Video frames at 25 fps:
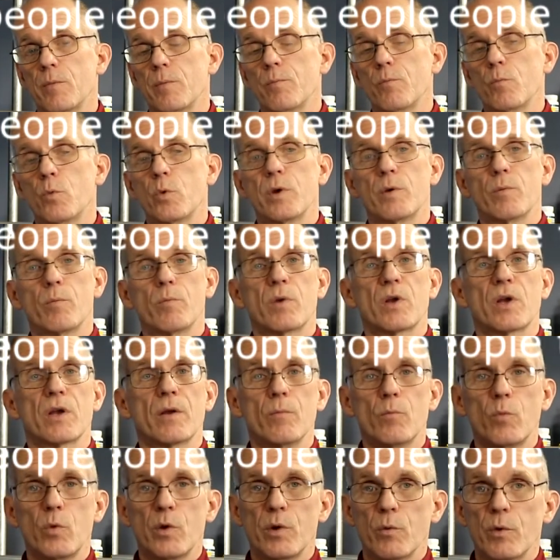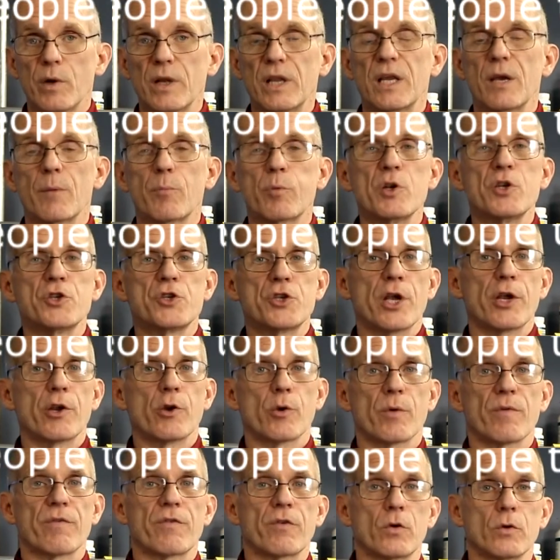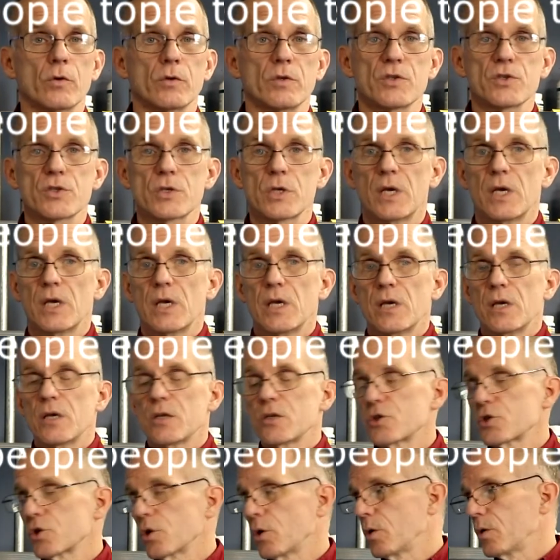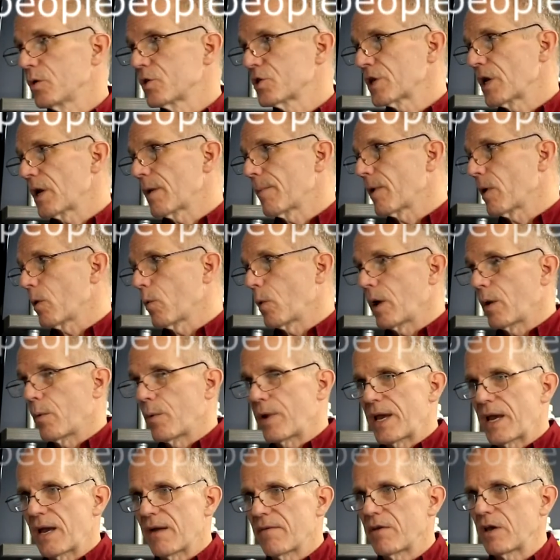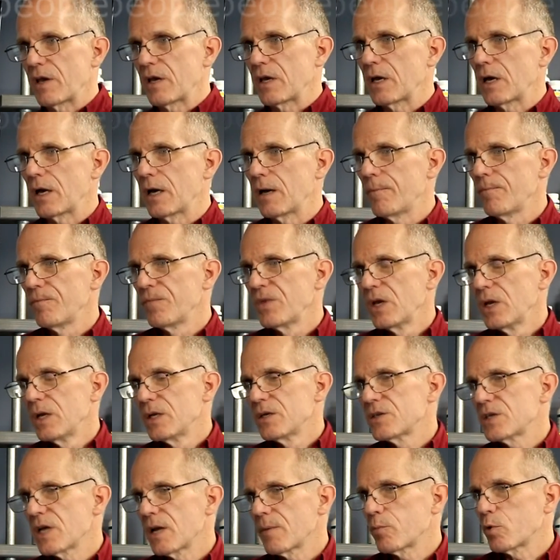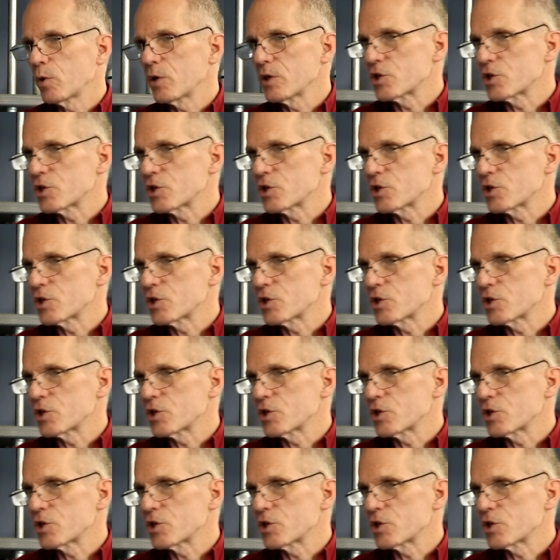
We really appreciate your referrals. So send them our way. We have a 10-point